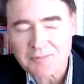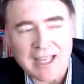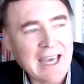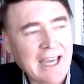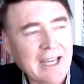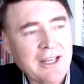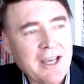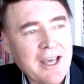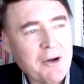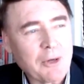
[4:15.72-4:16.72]
And
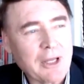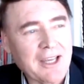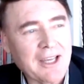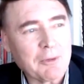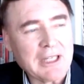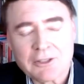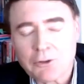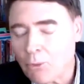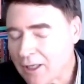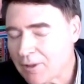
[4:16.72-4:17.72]
we did
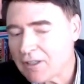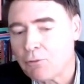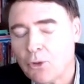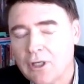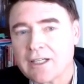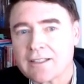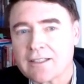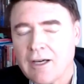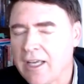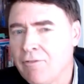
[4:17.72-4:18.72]
quite a bit of work
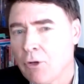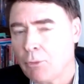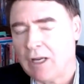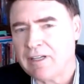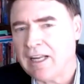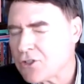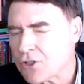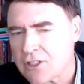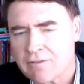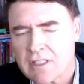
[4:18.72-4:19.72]
everywhere, financial
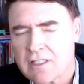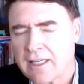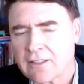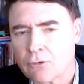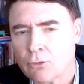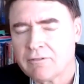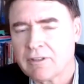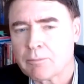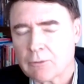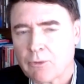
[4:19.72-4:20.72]
services sector, all of it,
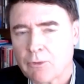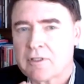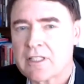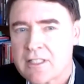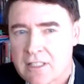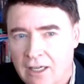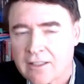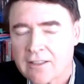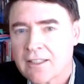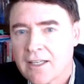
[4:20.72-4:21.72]
but we've
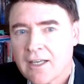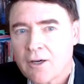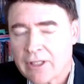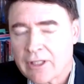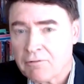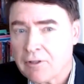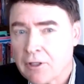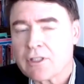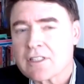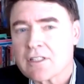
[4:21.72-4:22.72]
decided we're going to
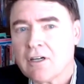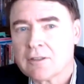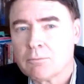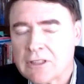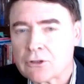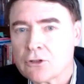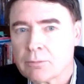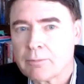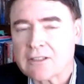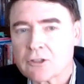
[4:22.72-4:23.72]
focus on minerals,
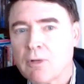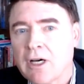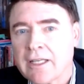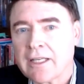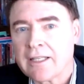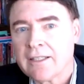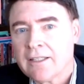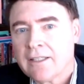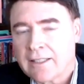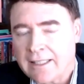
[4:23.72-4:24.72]
metals mining,
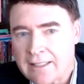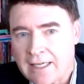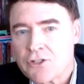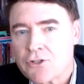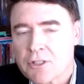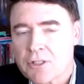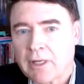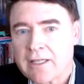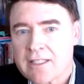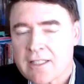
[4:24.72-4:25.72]
the industrial
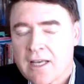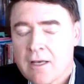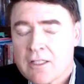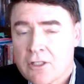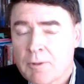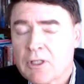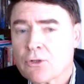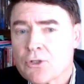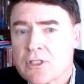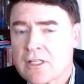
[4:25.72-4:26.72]
space, just
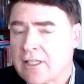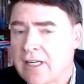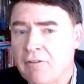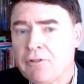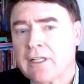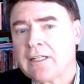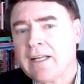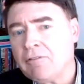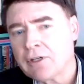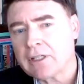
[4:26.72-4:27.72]
because in South Africa and
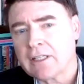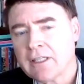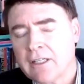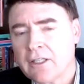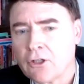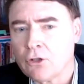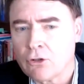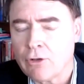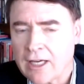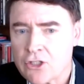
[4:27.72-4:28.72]
Africa,
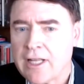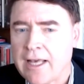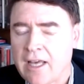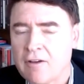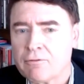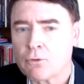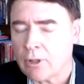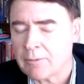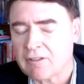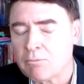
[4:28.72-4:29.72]
you actually have quite
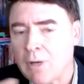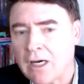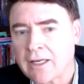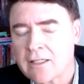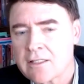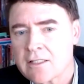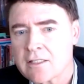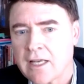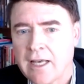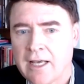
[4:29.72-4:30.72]
a bit of
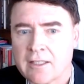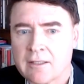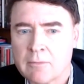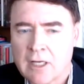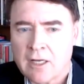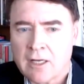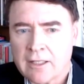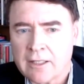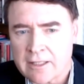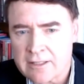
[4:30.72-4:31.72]
mines and
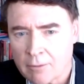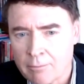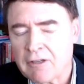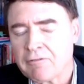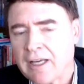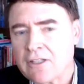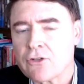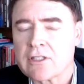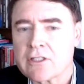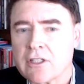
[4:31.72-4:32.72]
there's some manufacturing
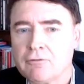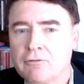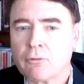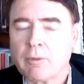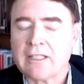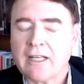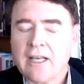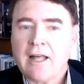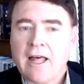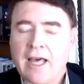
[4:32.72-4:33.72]
and so forth.
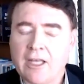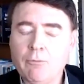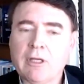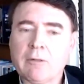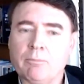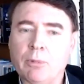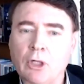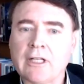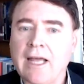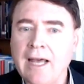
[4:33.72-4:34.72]
And then we
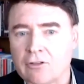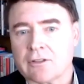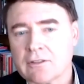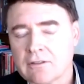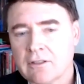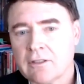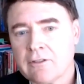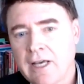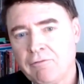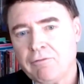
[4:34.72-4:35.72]
build it out,
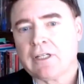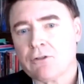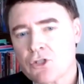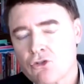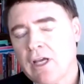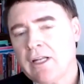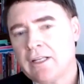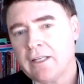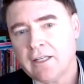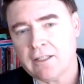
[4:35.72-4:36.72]
Africa,
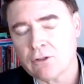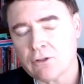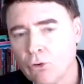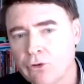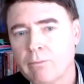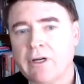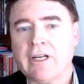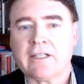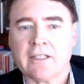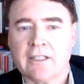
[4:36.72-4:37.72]
Australia, North
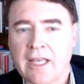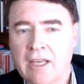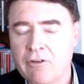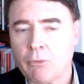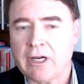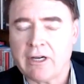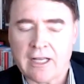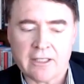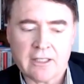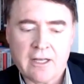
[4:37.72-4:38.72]
America,
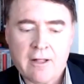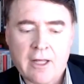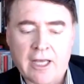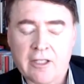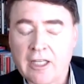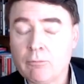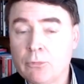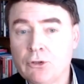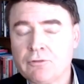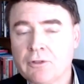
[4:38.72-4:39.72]
everywhere, and then
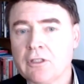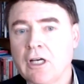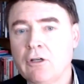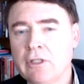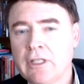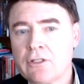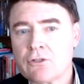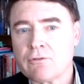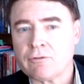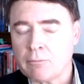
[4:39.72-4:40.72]
move not only
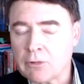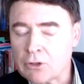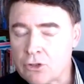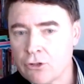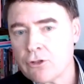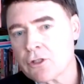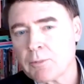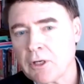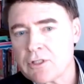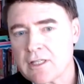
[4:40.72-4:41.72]
from continuous
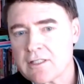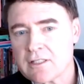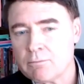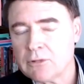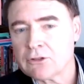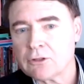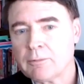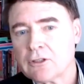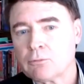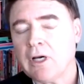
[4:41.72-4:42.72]
processes in minerals,
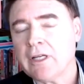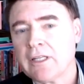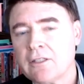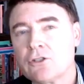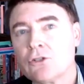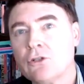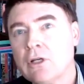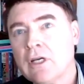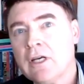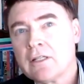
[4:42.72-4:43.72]
metals mining
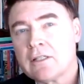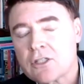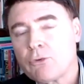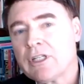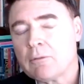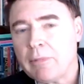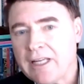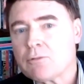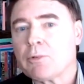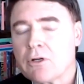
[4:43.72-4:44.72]
to discrete and
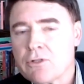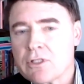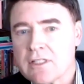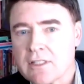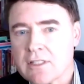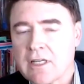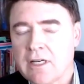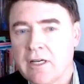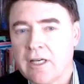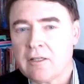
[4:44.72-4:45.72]
batch processes
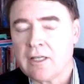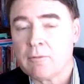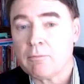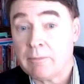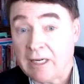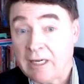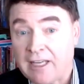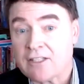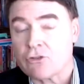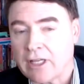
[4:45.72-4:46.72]
in
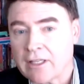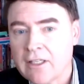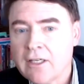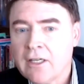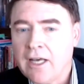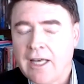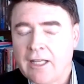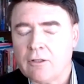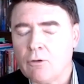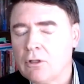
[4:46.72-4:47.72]
manufacturing.
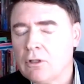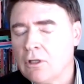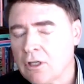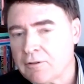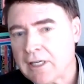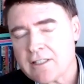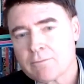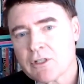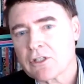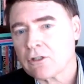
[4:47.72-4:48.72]
And a lot of
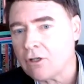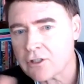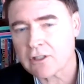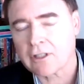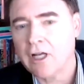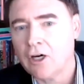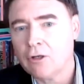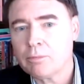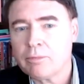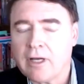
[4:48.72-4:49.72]
customers across the globe,